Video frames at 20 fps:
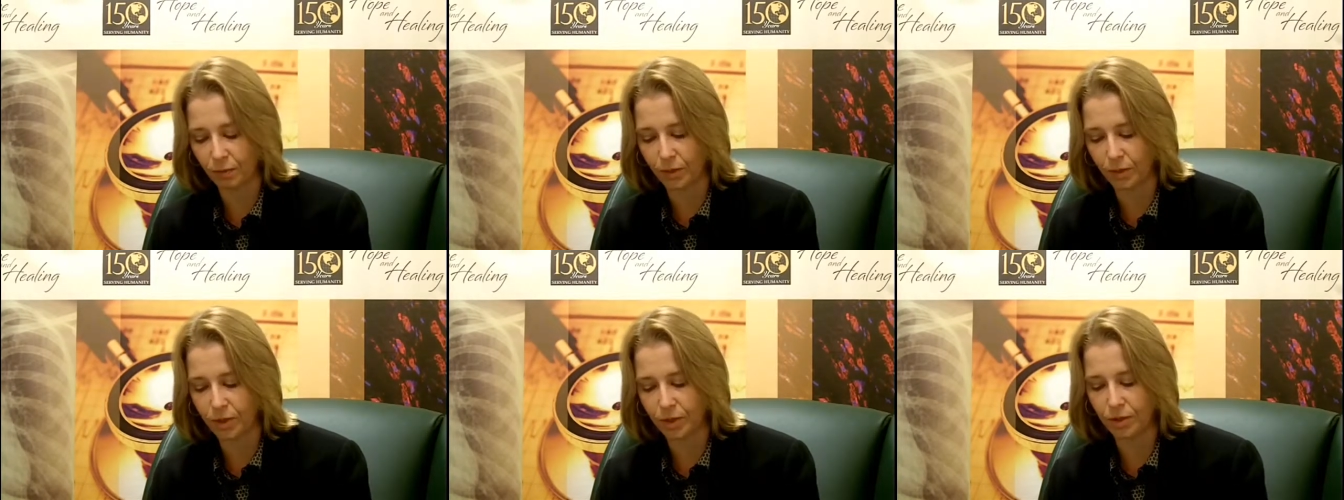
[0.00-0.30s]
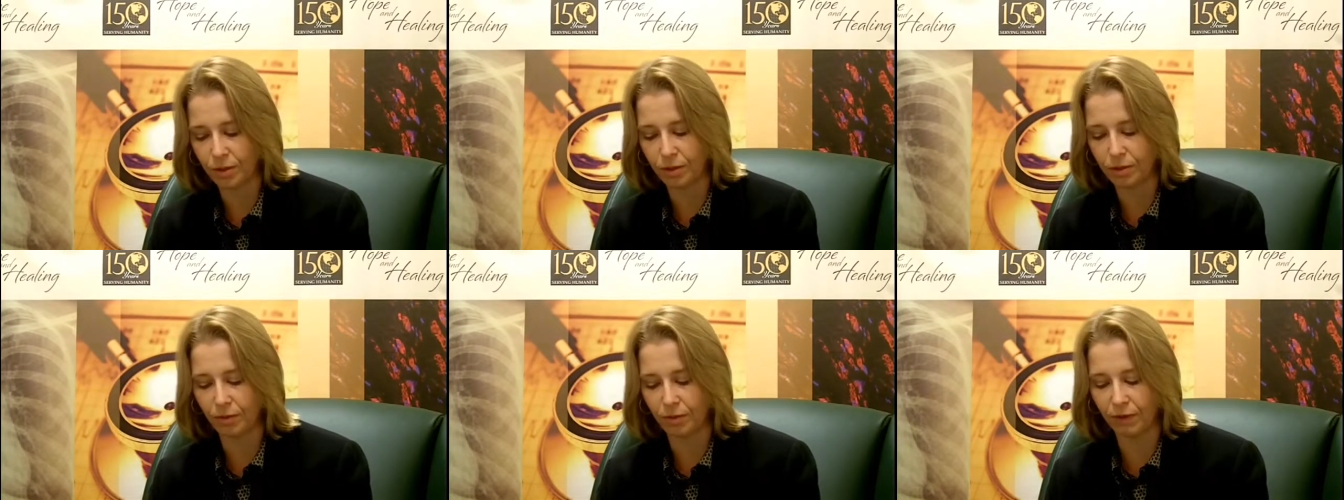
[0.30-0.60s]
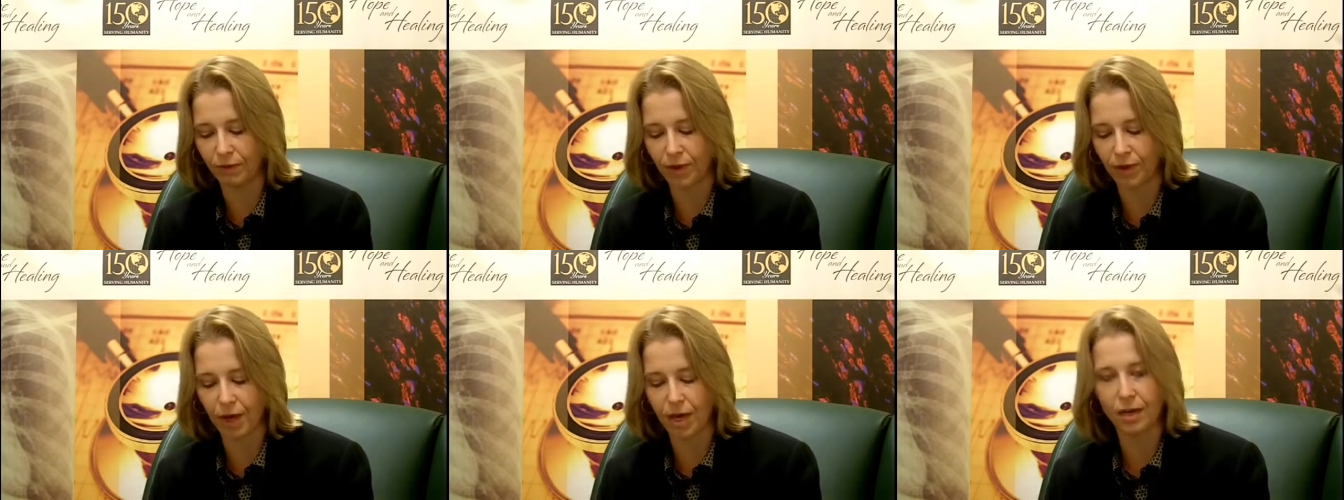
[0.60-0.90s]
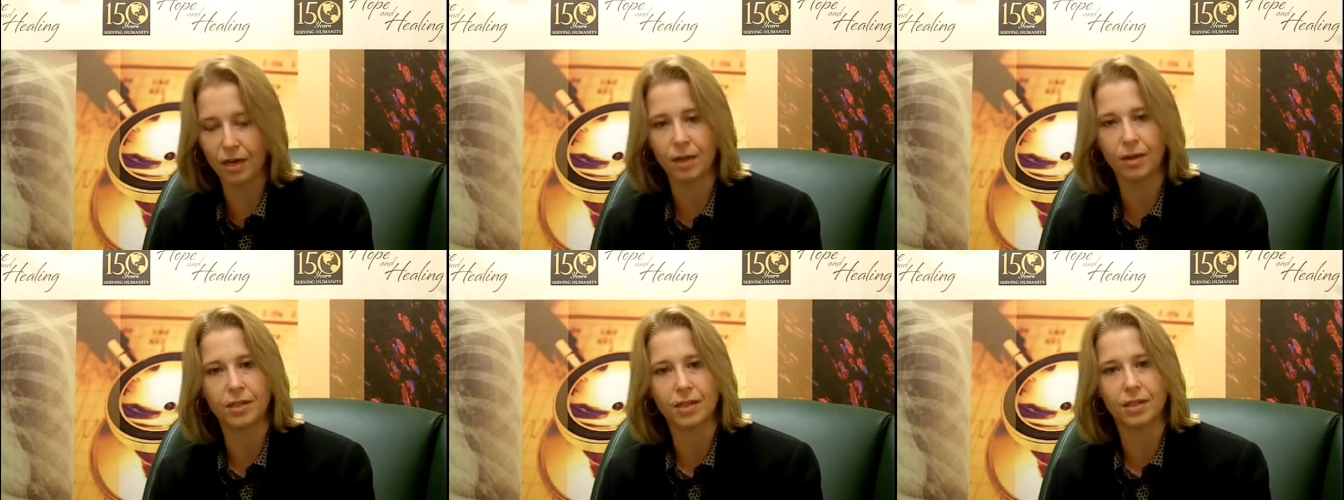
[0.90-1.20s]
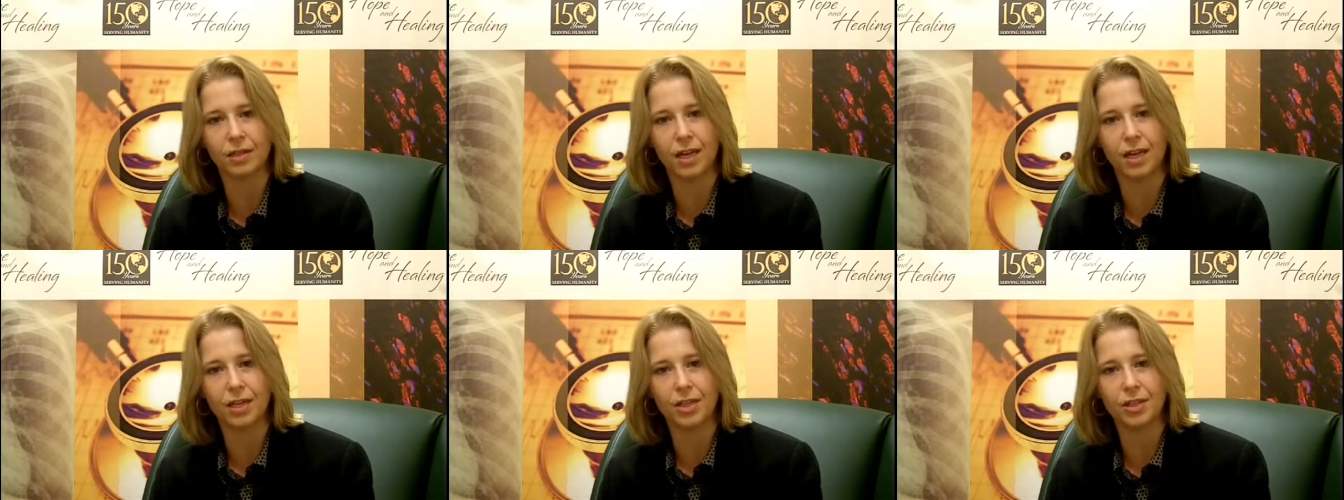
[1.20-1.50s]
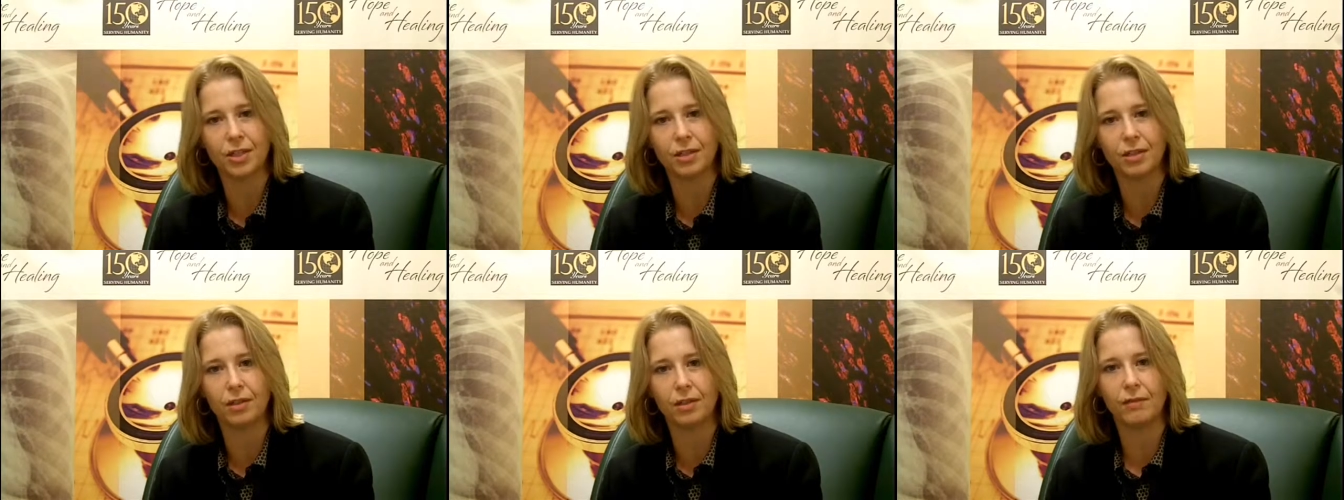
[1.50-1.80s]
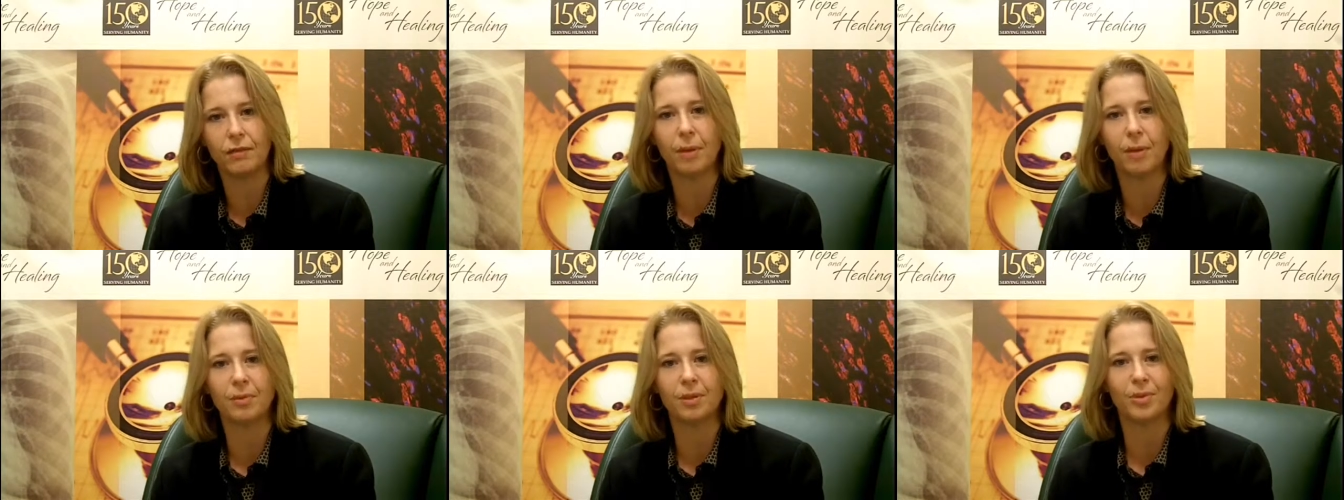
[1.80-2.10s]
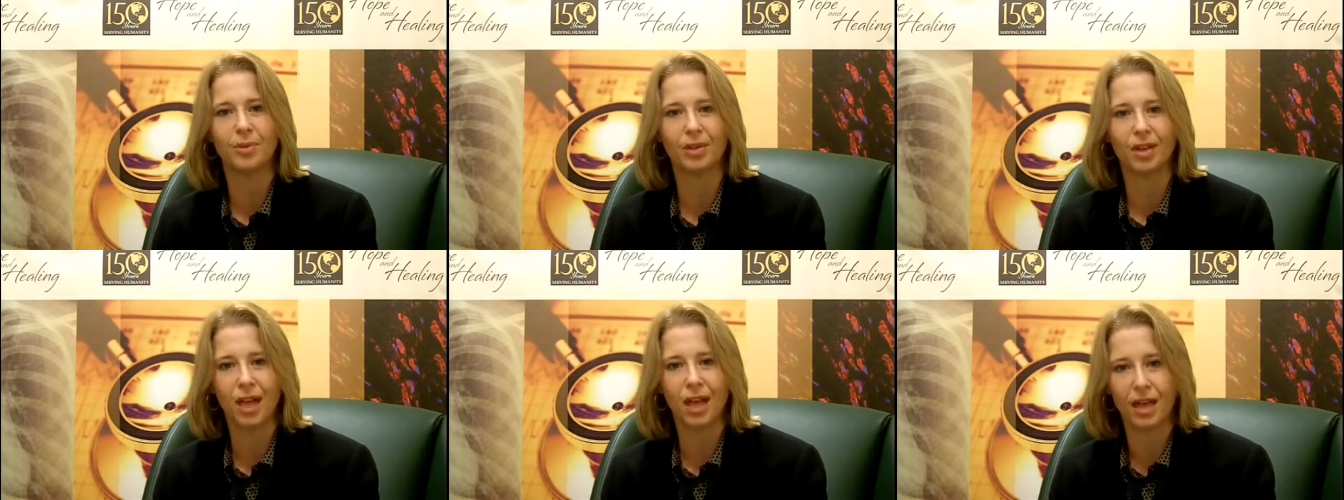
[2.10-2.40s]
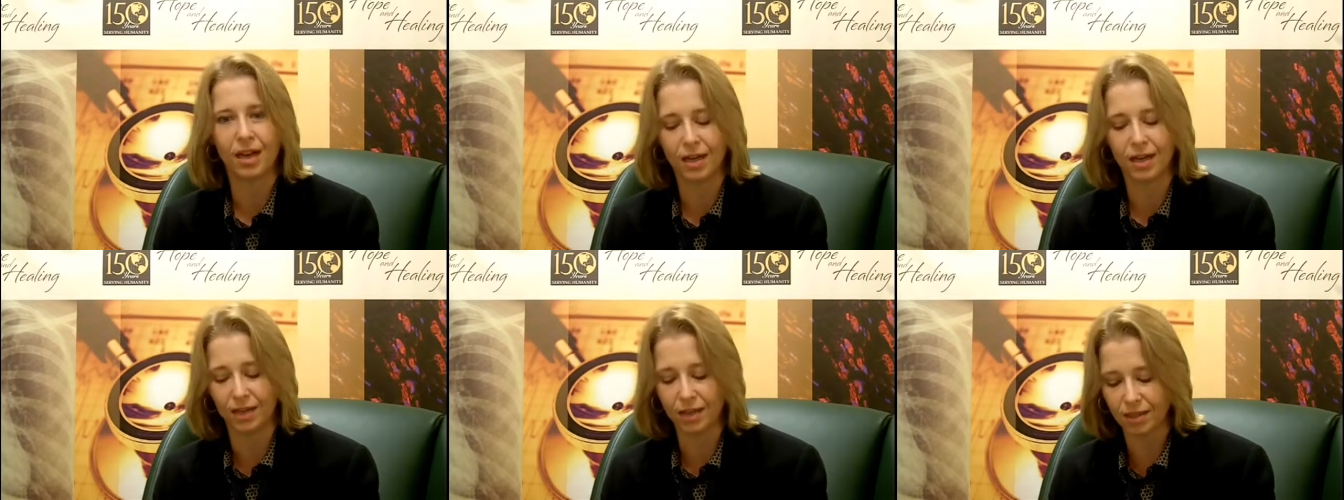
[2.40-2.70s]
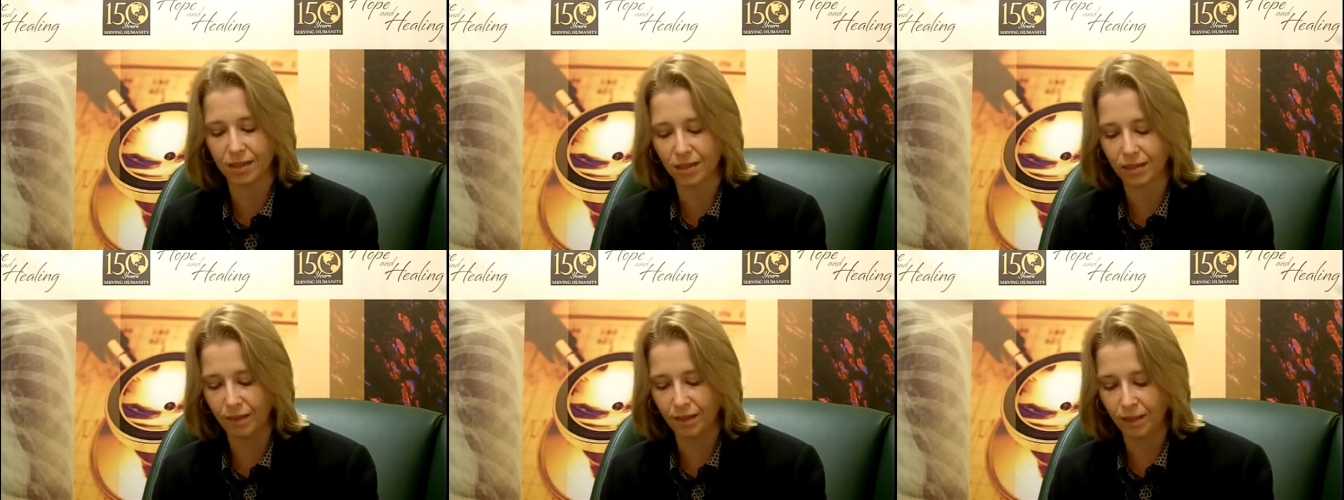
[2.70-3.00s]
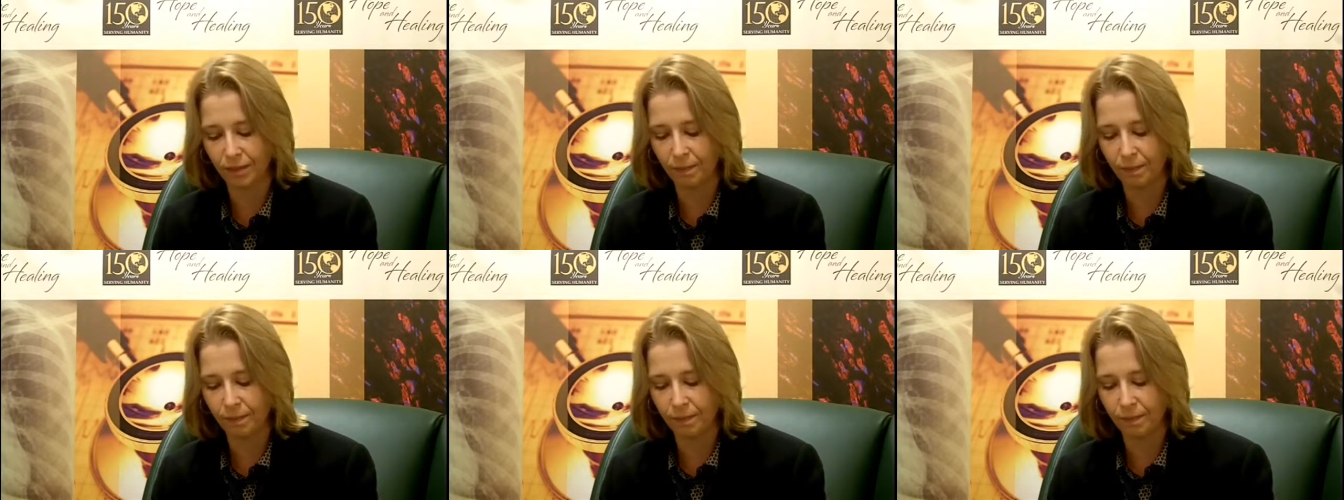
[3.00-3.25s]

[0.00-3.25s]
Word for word: which could refine our selection of optimal candidates,